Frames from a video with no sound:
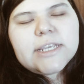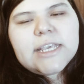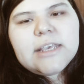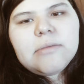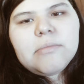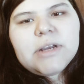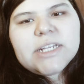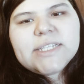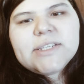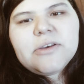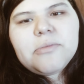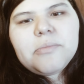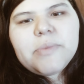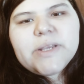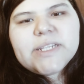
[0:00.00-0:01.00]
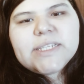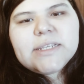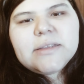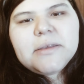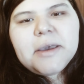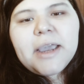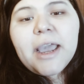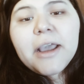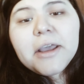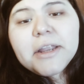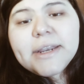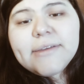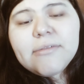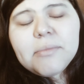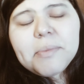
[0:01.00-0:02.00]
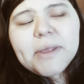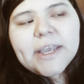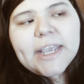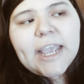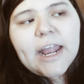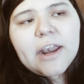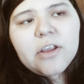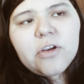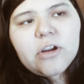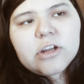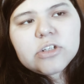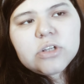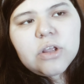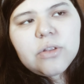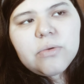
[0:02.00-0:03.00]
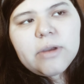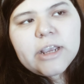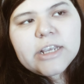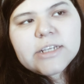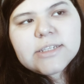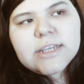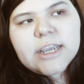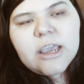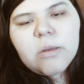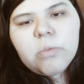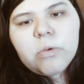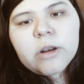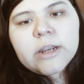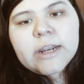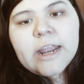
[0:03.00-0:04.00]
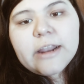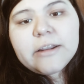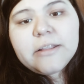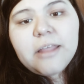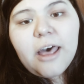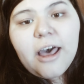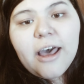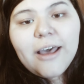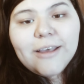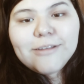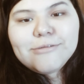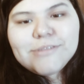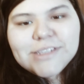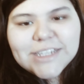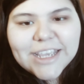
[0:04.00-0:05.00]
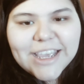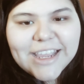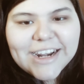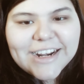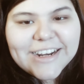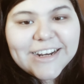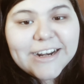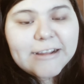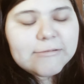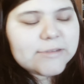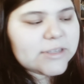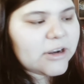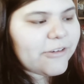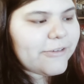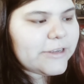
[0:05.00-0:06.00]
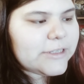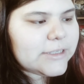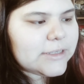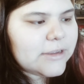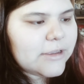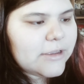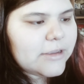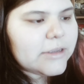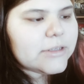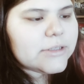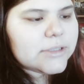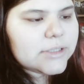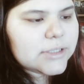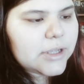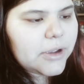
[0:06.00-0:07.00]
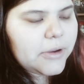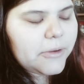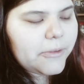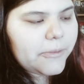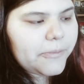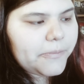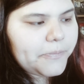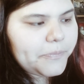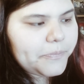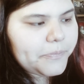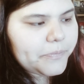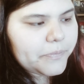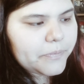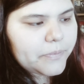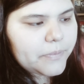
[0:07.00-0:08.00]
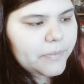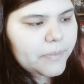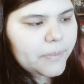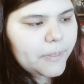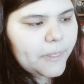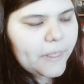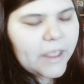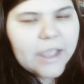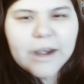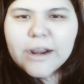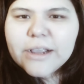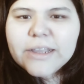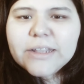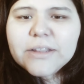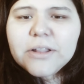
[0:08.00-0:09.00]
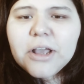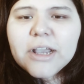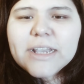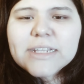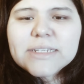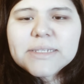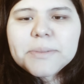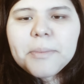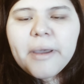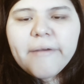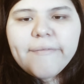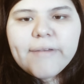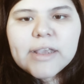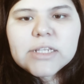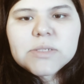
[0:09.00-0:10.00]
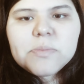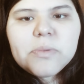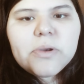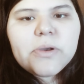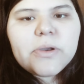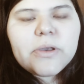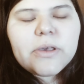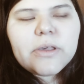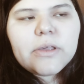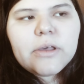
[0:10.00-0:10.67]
keep myself busy. Like, I couldn't even play Candy Crush all the way because I kept running out of lives and I didn't have service. So, and I couldn't log into my Facebook